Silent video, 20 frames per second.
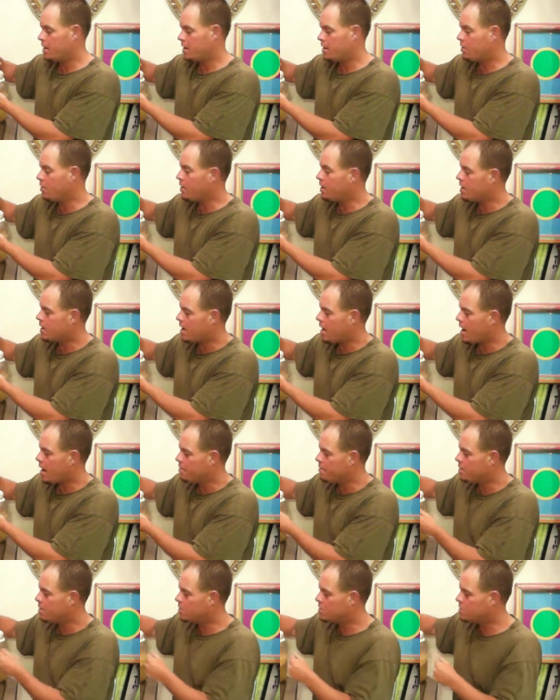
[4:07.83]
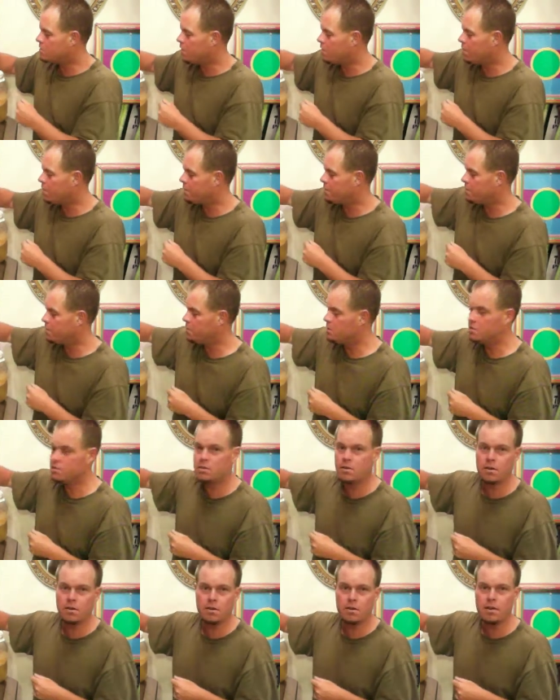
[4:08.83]
green cabbage. So if you
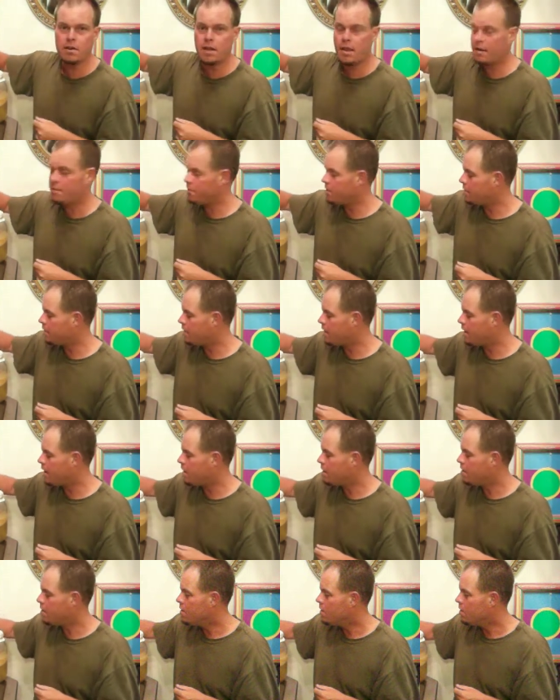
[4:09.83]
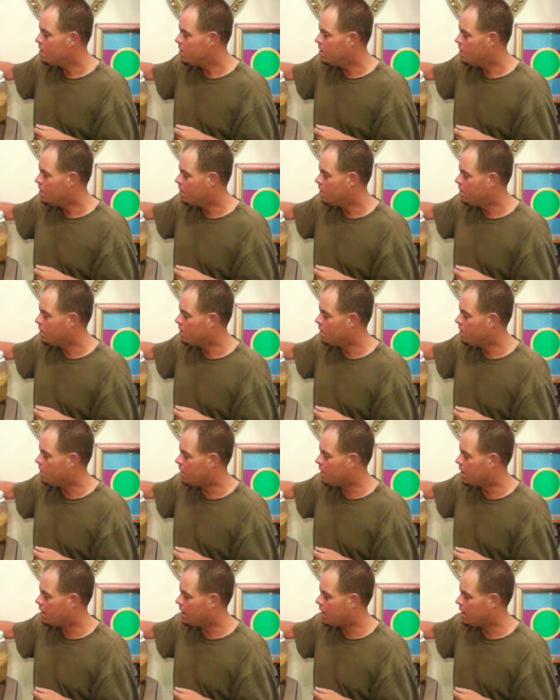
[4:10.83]
stir it every day,
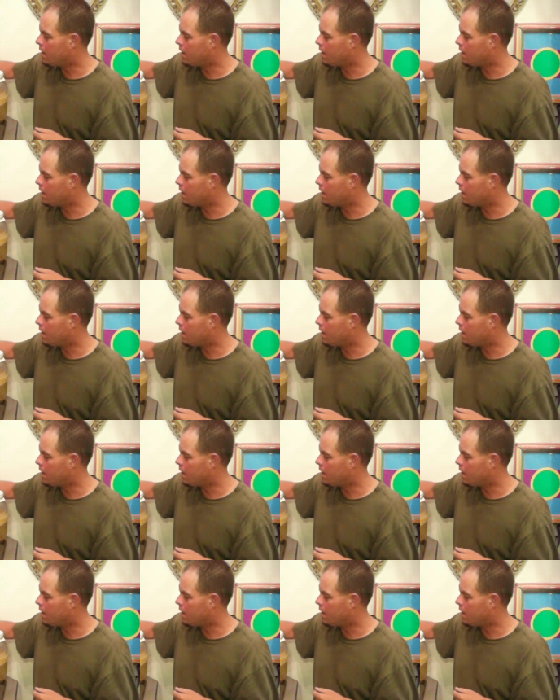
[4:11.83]
or